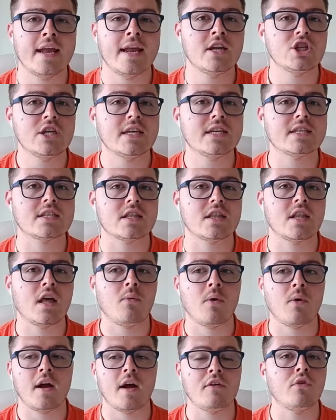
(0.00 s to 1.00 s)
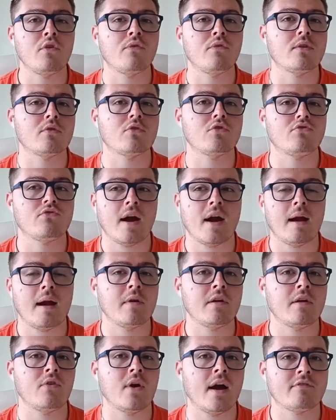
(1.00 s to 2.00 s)
energy is lower, if you feel
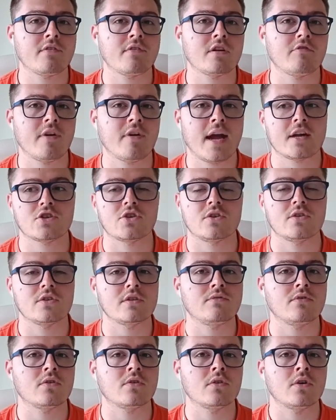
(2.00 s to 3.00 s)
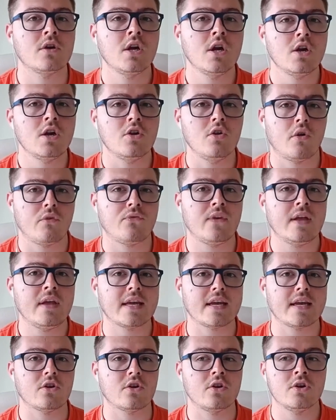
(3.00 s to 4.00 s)
crap, if you're having reactions, if you're not
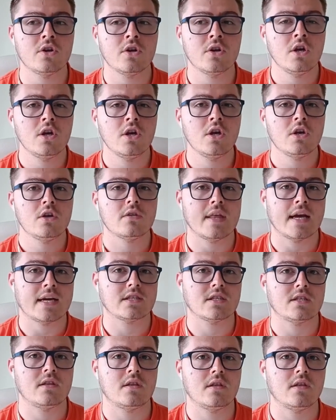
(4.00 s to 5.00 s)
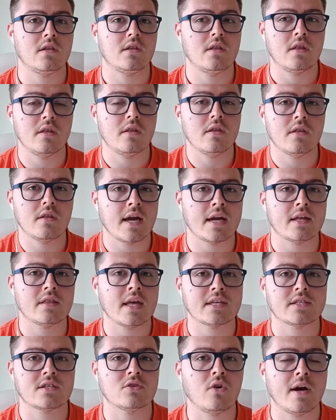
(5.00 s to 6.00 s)
feeling good, that's
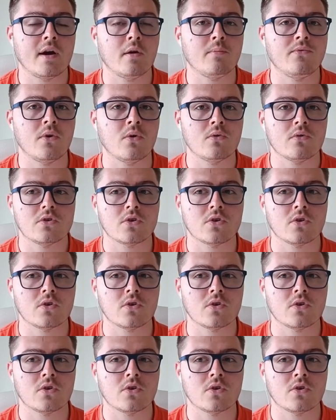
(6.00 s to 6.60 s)
not helpful.